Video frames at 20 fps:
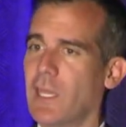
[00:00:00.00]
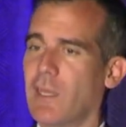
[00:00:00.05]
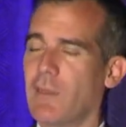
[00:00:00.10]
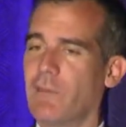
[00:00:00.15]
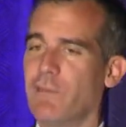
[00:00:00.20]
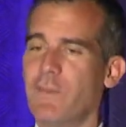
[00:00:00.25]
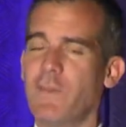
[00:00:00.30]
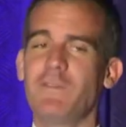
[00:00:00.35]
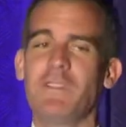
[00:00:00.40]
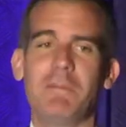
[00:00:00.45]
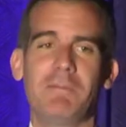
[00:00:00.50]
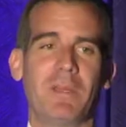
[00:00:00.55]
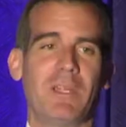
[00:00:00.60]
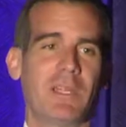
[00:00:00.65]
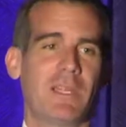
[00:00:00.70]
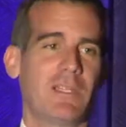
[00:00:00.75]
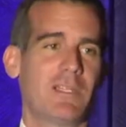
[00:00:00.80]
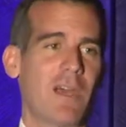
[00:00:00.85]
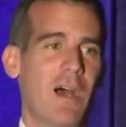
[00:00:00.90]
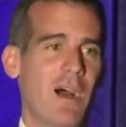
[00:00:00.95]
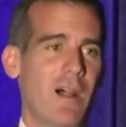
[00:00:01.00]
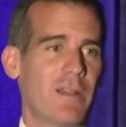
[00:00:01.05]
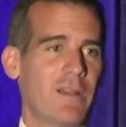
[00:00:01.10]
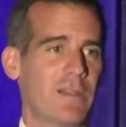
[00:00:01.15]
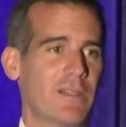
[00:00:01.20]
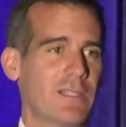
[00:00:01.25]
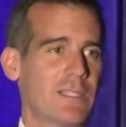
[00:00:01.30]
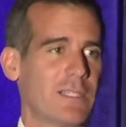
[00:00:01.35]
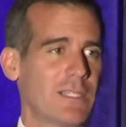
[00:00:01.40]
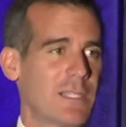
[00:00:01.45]
$50 billion
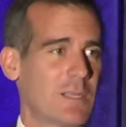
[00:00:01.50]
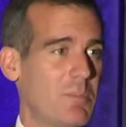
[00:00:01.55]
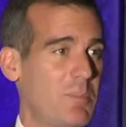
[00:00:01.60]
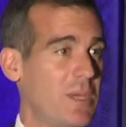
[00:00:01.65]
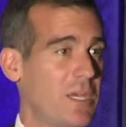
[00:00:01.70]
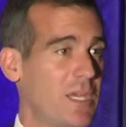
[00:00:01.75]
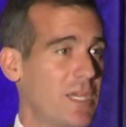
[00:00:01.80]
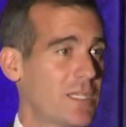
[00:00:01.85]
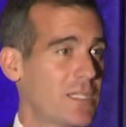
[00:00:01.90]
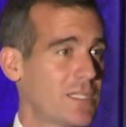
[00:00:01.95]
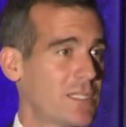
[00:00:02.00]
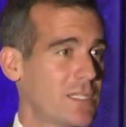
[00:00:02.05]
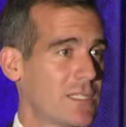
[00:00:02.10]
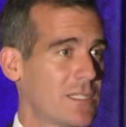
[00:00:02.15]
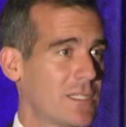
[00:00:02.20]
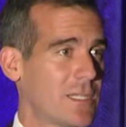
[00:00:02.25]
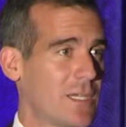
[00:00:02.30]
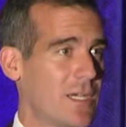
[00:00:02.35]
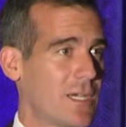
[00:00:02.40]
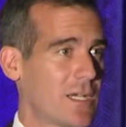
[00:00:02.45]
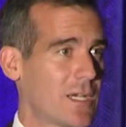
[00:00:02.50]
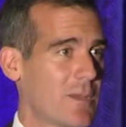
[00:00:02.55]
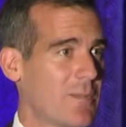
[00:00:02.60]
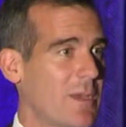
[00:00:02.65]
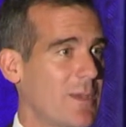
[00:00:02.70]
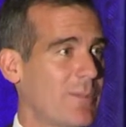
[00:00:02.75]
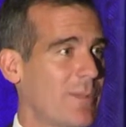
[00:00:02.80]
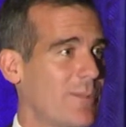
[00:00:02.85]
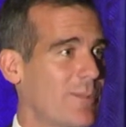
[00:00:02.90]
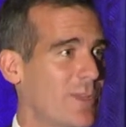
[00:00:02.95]
is the biggest
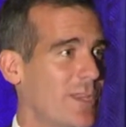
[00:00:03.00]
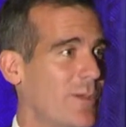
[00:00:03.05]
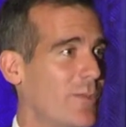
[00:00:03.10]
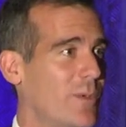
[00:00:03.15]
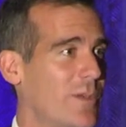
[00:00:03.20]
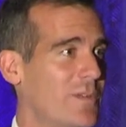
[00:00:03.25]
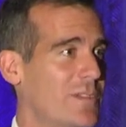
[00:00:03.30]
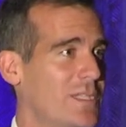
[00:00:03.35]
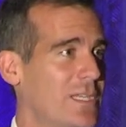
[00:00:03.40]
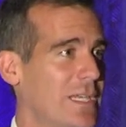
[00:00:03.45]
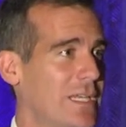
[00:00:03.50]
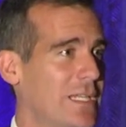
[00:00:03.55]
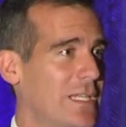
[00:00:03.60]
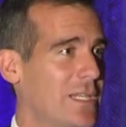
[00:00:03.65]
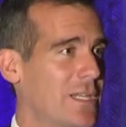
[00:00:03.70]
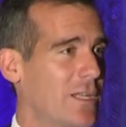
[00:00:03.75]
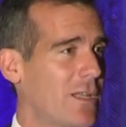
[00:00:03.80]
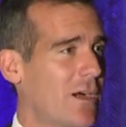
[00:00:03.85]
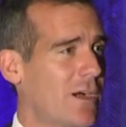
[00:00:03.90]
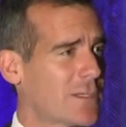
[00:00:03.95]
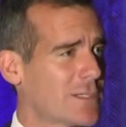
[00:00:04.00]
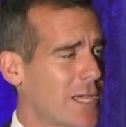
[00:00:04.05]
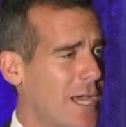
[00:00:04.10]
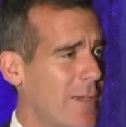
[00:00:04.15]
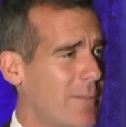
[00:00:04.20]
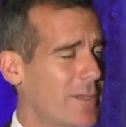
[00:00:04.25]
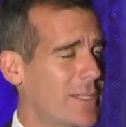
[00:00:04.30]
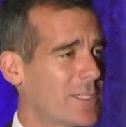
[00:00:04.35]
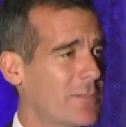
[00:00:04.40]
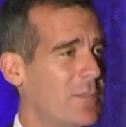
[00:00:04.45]
commitment that we've seen in a long
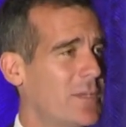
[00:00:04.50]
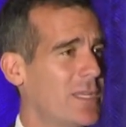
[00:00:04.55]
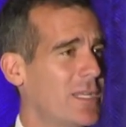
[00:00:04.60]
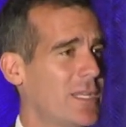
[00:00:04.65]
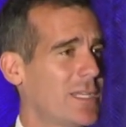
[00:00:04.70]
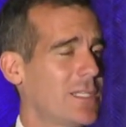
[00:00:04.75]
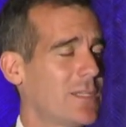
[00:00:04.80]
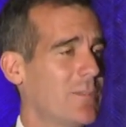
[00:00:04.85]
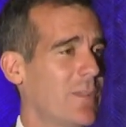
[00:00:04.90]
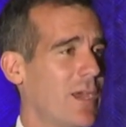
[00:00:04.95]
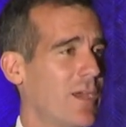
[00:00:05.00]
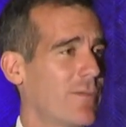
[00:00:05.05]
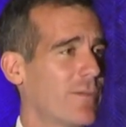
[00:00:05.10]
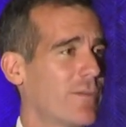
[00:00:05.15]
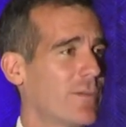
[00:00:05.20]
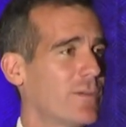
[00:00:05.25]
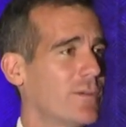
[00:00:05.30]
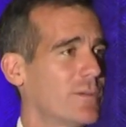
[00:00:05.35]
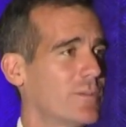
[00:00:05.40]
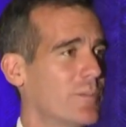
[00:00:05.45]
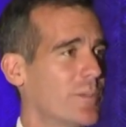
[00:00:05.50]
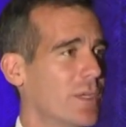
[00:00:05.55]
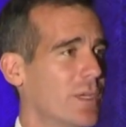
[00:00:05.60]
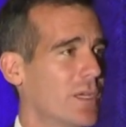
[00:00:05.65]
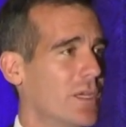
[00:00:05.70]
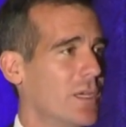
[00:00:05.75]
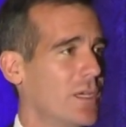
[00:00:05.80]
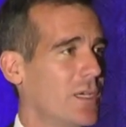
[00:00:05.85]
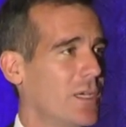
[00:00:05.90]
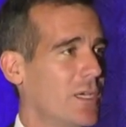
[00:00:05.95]
time, and it's beginning to bear fruit.
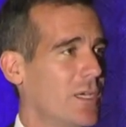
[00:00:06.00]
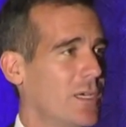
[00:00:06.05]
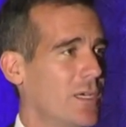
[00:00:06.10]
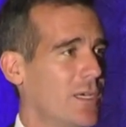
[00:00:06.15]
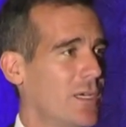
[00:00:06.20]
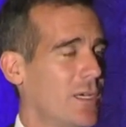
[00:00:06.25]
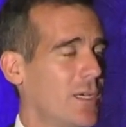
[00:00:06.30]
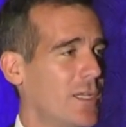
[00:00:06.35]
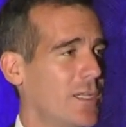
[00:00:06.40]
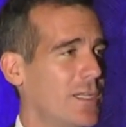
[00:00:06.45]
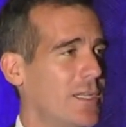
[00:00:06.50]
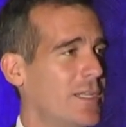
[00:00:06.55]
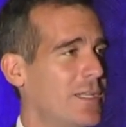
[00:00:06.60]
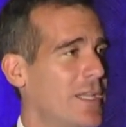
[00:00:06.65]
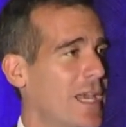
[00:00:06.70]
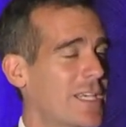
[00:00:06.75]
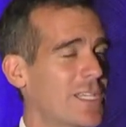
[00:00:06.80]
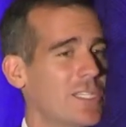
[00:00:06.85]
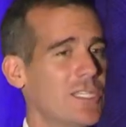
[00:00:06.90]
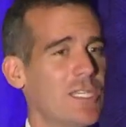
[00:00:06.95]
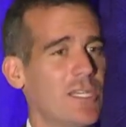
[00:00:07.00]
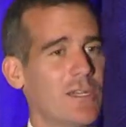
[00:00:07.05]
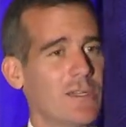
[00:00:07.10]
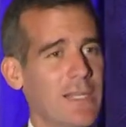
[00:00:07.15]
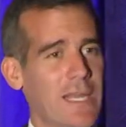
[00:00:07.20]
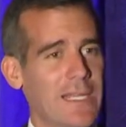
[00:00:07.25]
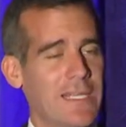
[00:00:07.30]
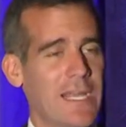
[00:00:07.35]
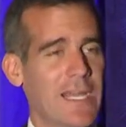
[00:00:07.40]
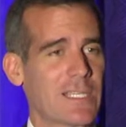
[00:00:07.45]
Next year,
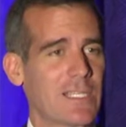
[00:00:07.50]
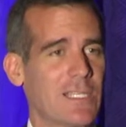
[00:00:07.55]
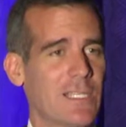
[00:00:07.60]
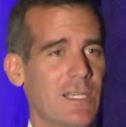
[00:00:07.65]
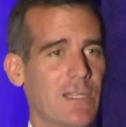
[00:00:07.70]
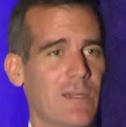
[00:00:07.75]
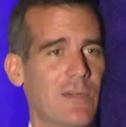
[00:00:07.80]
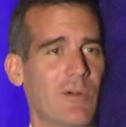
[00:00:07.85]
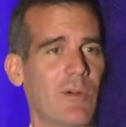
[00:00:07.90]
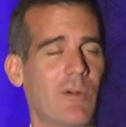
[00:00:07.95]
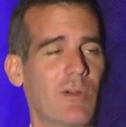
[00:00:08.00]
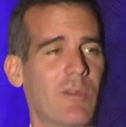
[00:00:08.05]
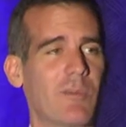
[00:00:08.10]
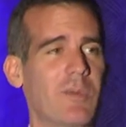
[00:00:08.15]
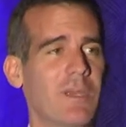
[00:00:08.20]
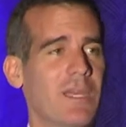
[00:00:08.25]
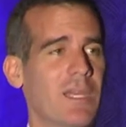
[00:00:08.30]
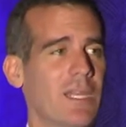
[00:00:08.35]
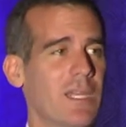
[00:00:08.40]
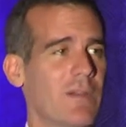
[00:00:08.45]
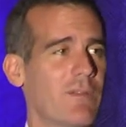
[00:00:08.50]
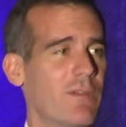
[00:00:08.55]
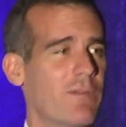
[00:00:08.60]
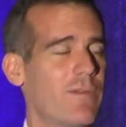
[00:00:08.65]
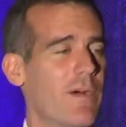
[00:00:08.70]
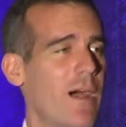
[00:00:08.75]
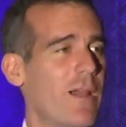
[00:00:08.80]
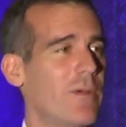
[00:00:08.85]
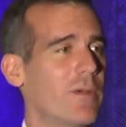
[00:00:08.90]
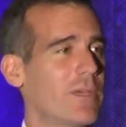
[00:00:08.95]
late next year, or the beginning of the
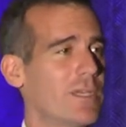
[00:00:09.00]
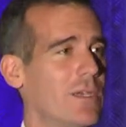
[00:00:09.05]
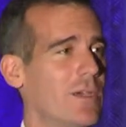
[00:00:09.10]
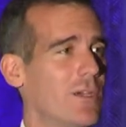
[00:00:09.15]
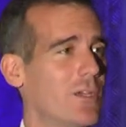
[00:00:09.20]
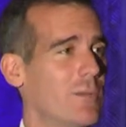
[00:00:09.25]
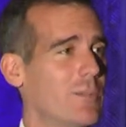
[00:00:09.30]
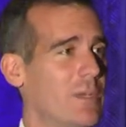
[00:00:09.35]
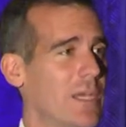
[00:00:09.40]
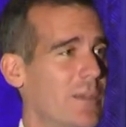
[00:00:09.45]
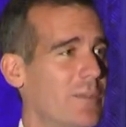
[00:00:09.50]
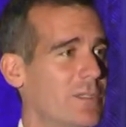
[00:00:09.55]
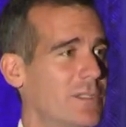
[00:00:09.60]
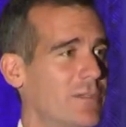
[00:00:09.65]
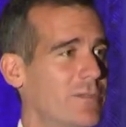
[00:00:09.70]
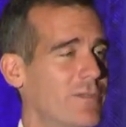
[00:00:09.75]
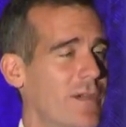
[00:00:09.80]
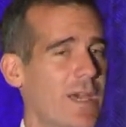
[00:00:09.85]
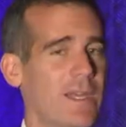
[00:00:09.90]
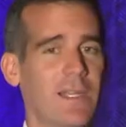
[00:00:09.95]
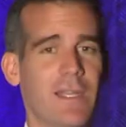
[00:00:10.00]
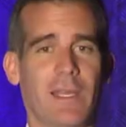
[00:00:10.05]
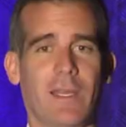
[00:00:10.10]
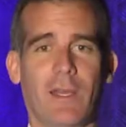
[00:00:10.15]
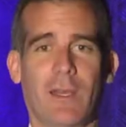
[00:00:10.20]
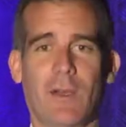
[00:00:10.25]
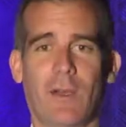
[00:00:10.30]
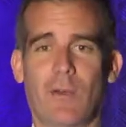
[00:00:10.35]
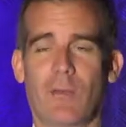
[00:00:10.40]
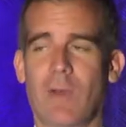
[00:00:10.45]
following year, you'll be able to finally
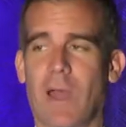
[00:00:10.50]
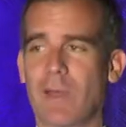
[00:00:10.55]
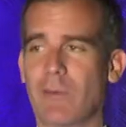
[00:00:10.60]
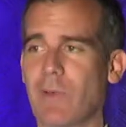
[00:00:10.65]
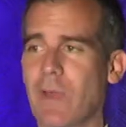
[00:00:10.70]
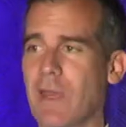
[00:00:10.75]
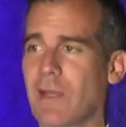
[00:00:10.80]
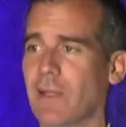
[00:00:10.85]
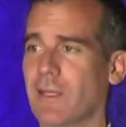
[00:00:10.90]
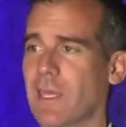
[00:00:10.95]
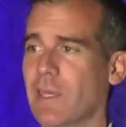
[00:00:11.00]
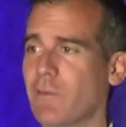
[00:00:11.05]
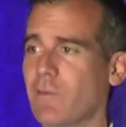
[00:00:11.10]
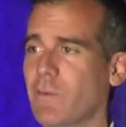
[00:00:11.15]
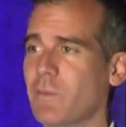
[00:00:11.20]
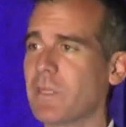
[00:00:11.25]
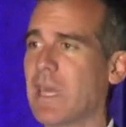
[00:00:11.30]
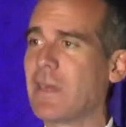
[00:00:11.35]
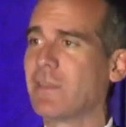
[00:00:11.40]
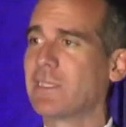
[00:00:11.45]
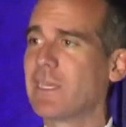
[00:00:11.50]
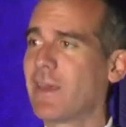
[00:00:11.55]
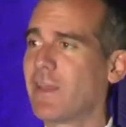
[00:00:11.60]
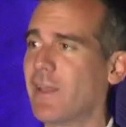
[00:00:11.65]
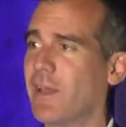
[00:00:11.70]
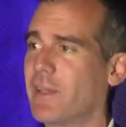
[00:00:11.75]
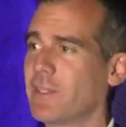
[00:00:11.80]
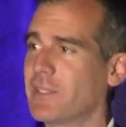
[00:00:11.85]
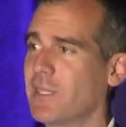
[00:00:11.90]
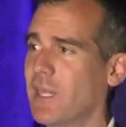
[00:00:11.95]
ride rail again from downtown
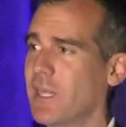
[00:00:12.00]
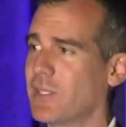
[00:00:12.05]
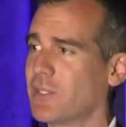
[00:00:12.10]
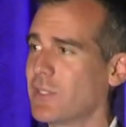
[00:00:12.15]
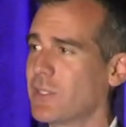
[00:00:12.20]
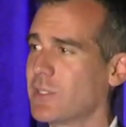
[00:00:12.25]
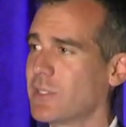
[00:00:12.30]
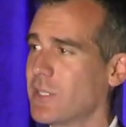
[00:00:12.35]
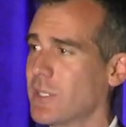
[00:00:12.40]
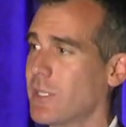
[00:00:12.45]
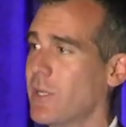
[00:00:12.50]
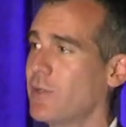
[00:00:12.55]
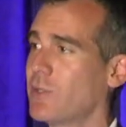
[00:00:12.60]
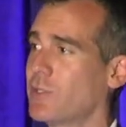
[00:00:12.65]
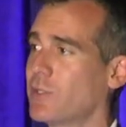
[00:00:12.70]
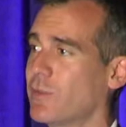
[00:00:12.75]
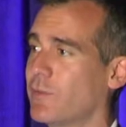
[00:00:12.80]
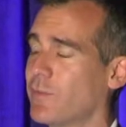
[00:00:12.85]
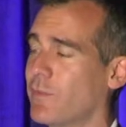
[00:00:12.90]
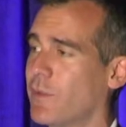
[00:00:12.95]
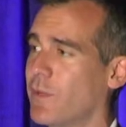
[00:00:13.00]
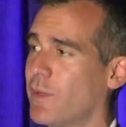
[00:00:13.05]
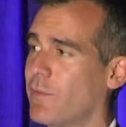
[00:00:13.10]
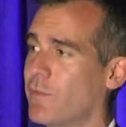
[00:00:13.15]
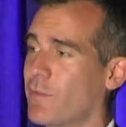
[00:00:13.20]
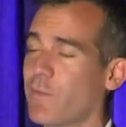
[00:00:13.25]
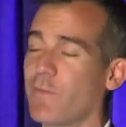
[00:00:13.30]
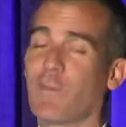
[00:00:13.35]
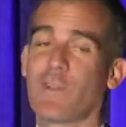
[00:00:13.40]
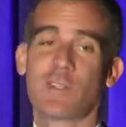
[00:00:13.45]
Los Angeles to the ocean
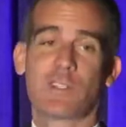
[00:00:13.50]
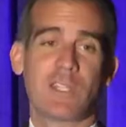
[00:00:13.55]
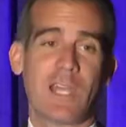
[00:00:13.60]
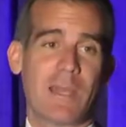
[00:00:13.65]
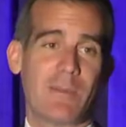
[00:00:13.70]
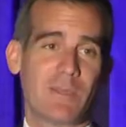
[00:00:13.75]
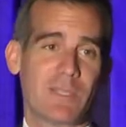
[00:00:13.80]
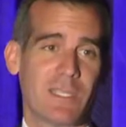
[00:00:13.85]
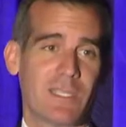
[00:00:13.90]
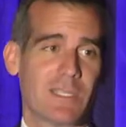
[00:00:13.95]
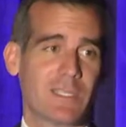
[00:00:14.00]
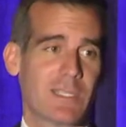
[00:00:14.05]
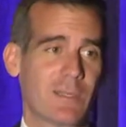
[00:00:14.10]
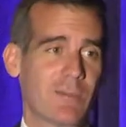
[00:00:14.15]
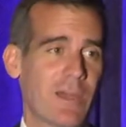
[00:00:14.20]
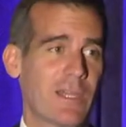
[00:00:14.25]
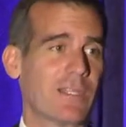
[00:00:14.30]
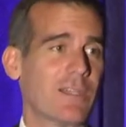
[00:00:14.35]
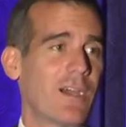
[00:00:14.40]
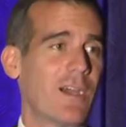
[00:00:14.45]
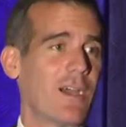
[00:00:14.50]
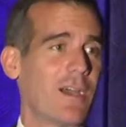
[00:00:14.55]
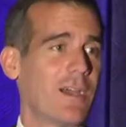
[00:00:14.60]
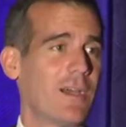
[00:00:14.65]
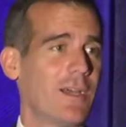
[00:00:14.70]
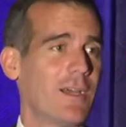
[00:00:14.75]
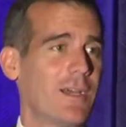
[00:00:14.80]
for the first time since the red car